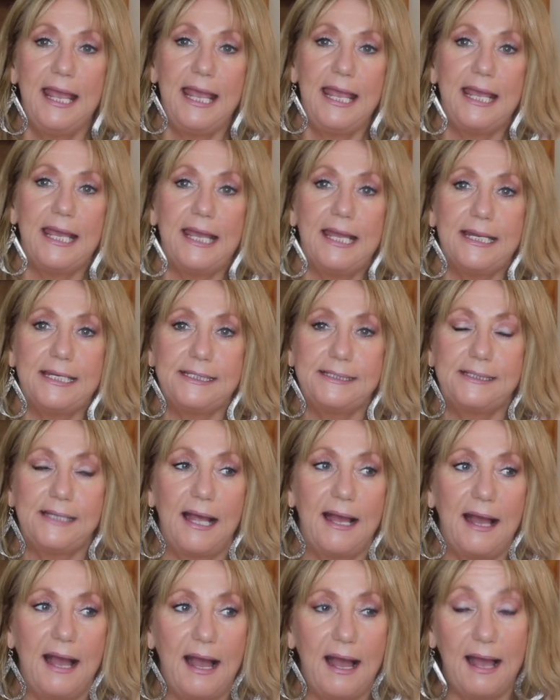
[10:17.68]
and
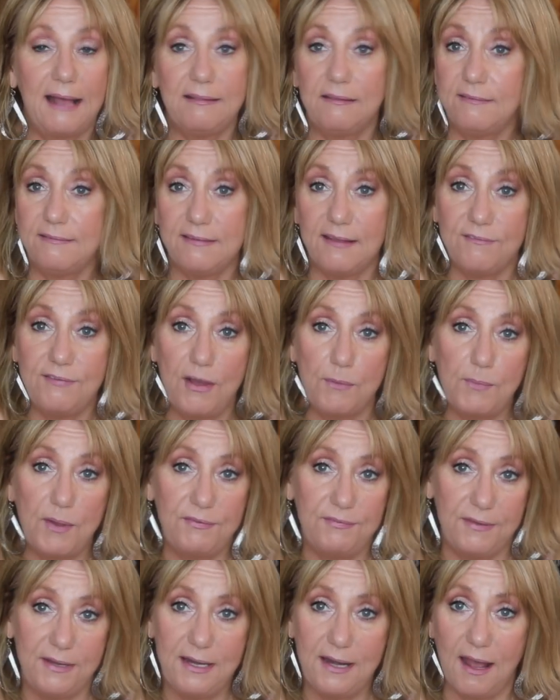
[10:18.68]
I just love how
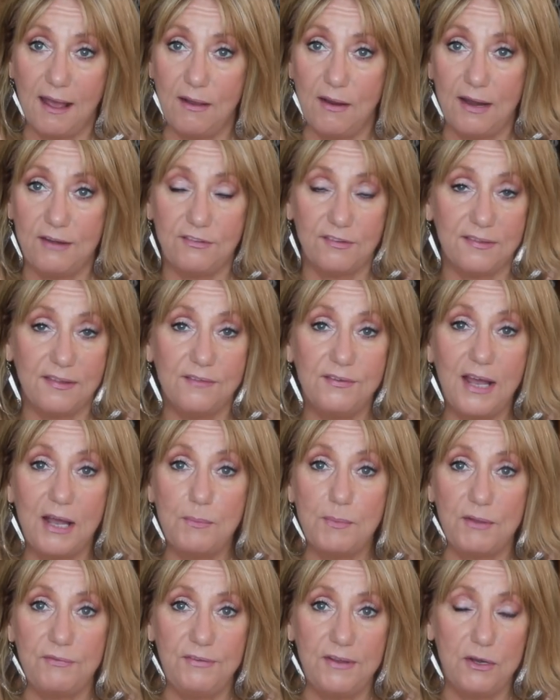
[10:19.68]
my feet are. I just love
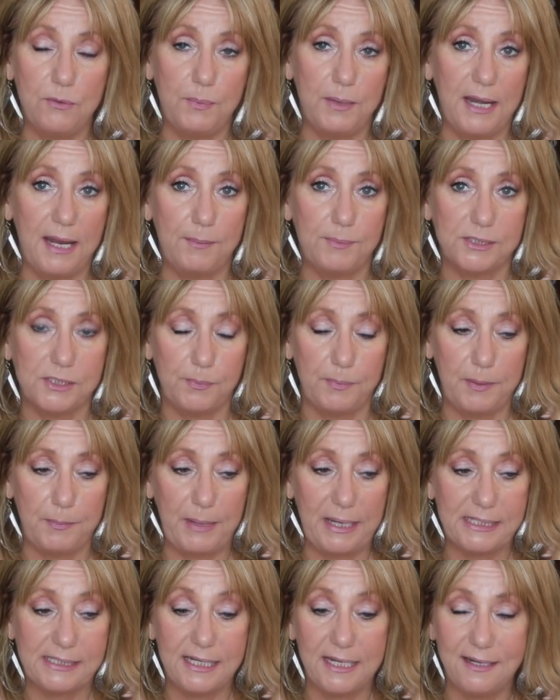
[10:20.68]
how my feet have been able to be
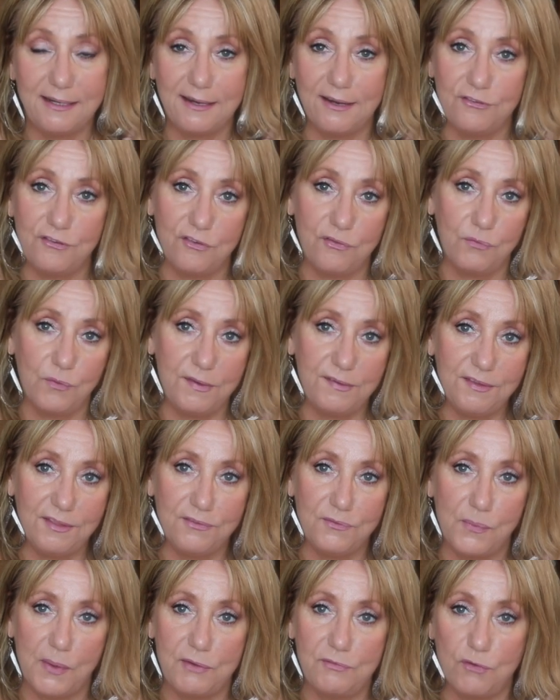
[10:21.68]
maintained. I just
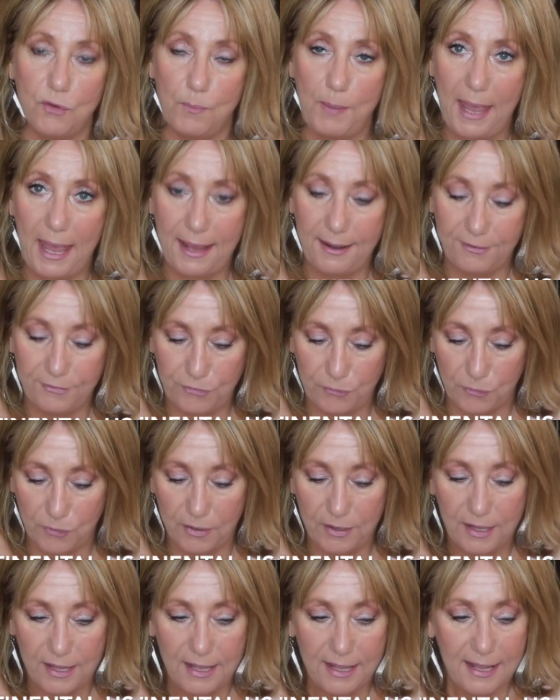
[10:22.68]
recently went for a
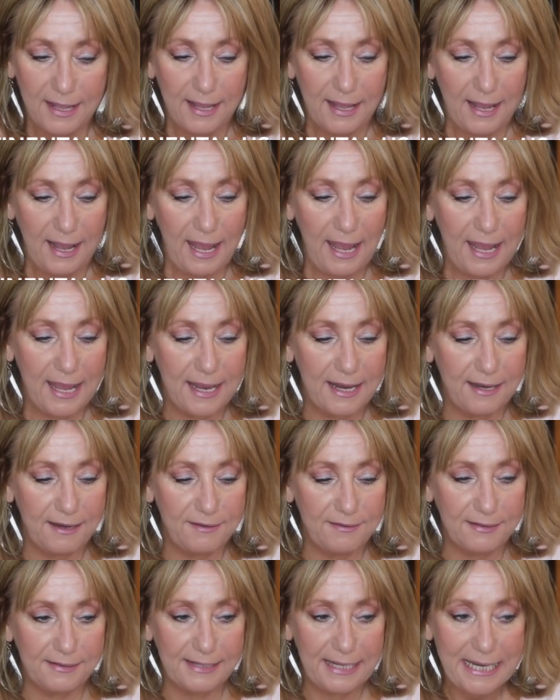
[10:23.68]
pedicure
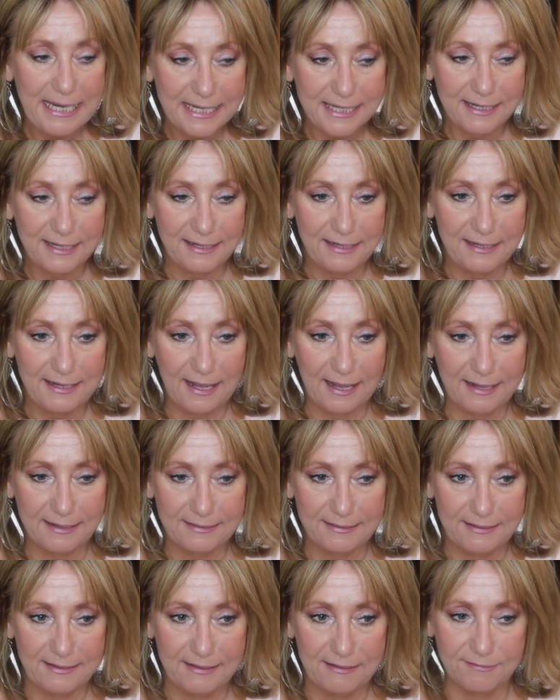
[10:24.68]
and the lady
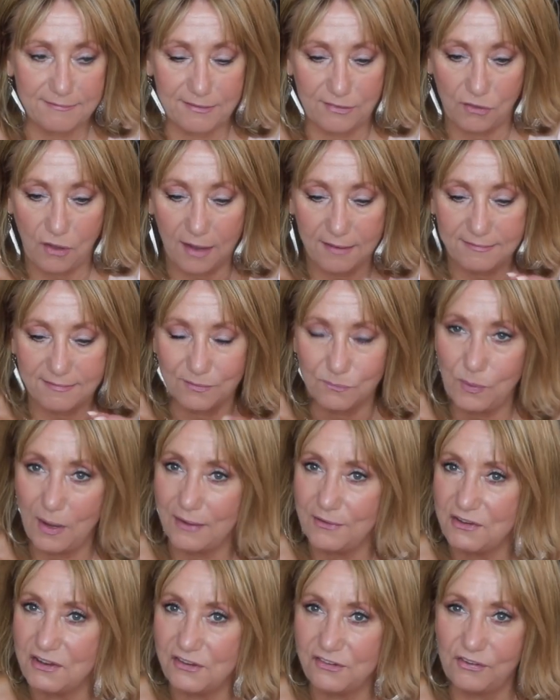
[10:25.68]
at the salon said,
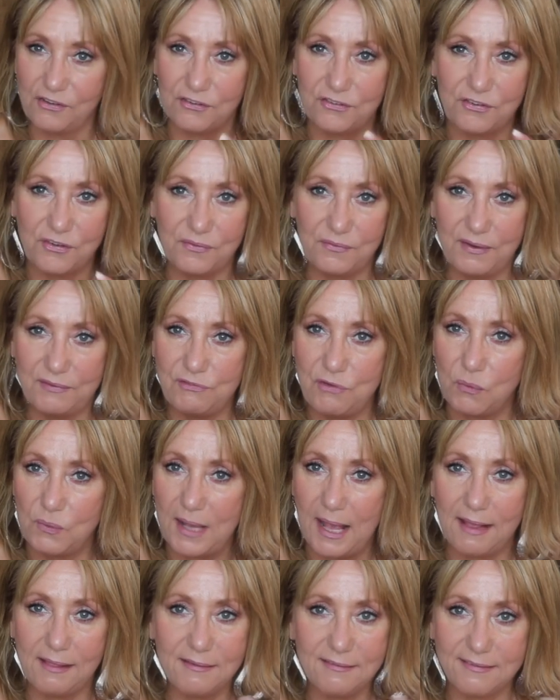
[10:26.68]
wow, you, you, you, have no
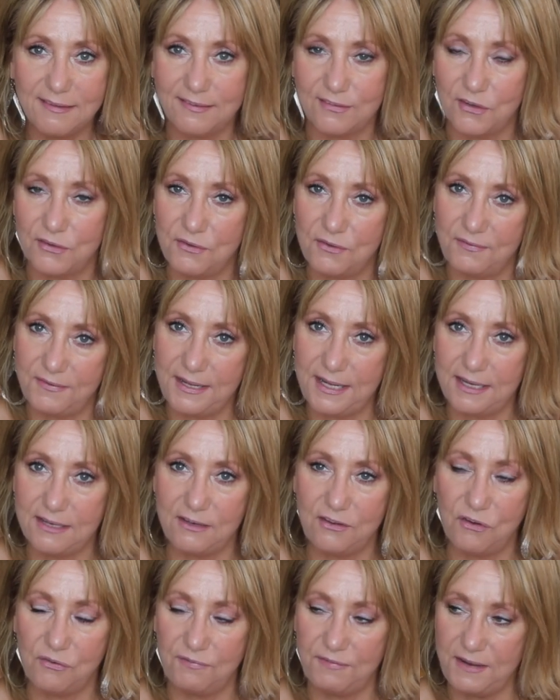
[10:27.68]
calluses on your
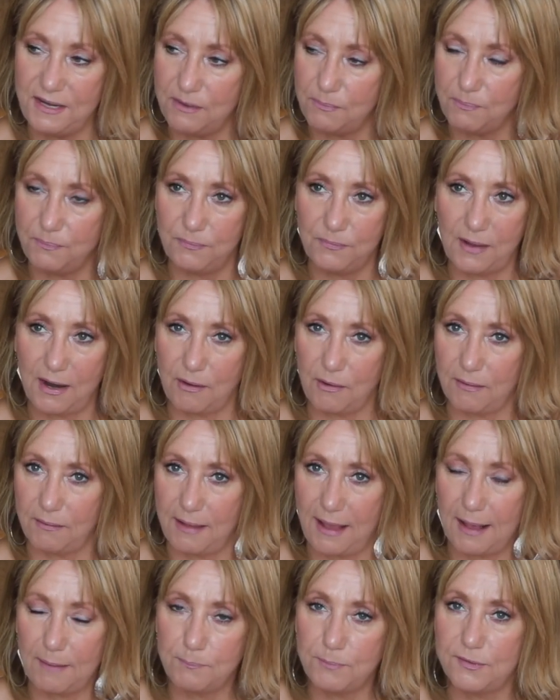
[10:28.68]
feet. Your feet are
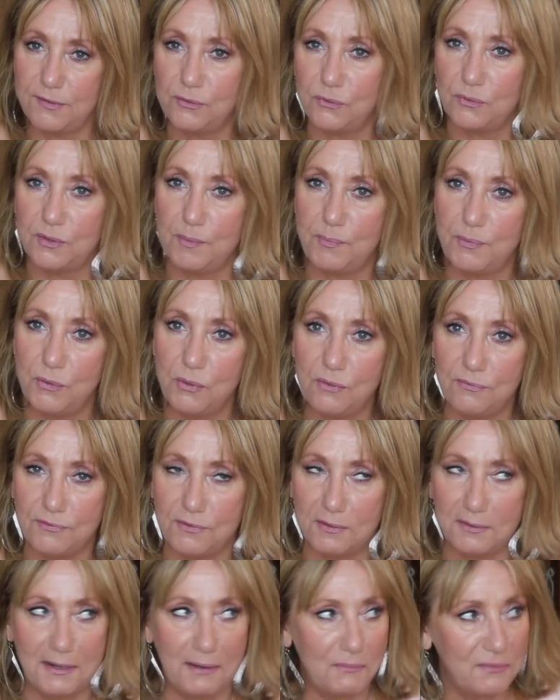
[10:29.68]
absolutely
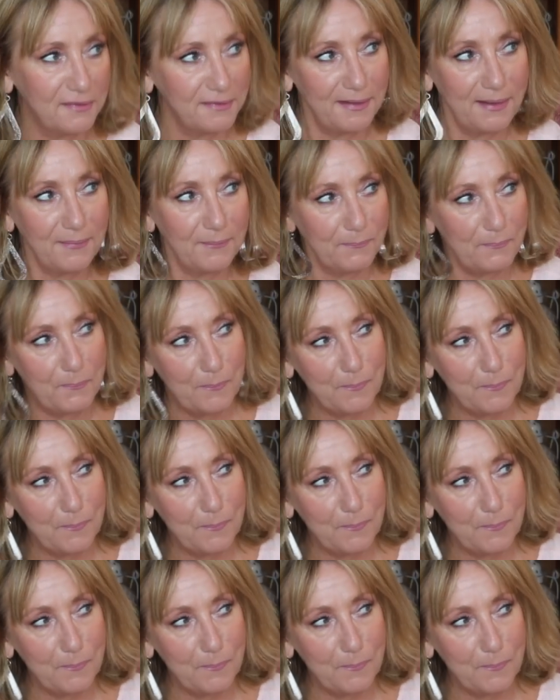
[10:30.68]
beautiful. And I was like,